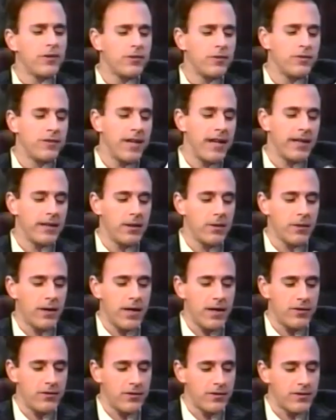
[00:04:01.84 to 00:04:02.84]
of 10
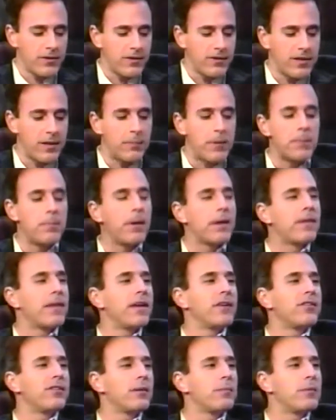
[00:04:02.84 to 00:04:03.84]
locations to send me, but
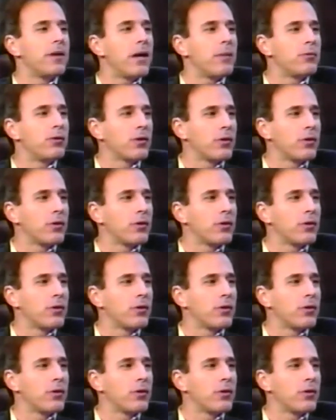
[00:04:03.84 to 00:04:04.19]
they sometimes